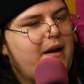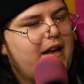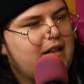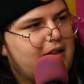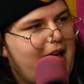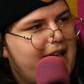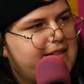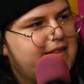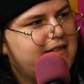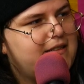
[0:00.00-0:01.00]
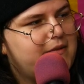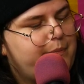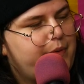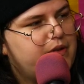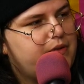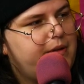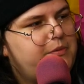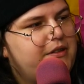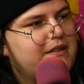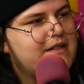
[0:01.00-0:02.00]
my glasses
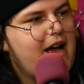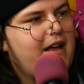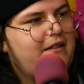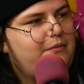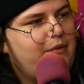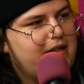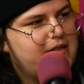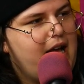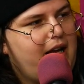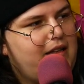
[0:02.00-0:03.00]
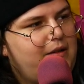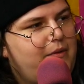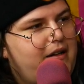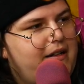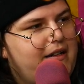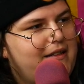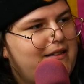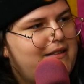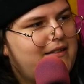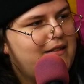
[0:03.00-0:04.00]
prescription is not exactly what it
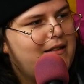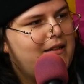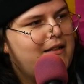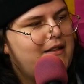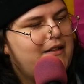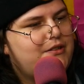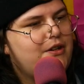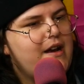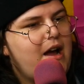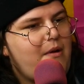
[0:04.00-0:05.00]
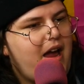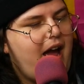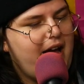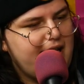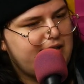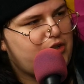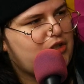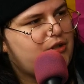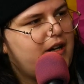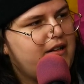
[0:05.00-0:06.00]
is so now my eyes are
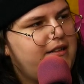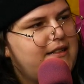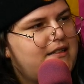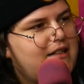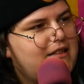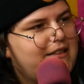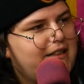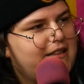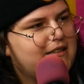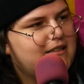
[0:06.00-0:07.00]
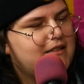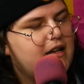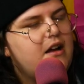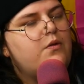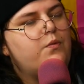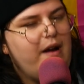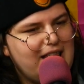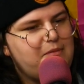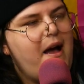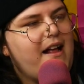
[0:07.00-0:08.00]
struggling to see things
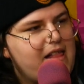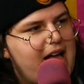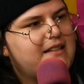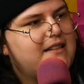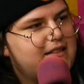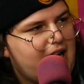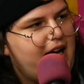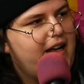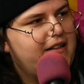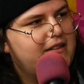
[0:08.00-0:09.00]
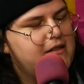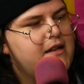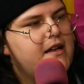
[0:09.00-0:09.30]
with my glasses on.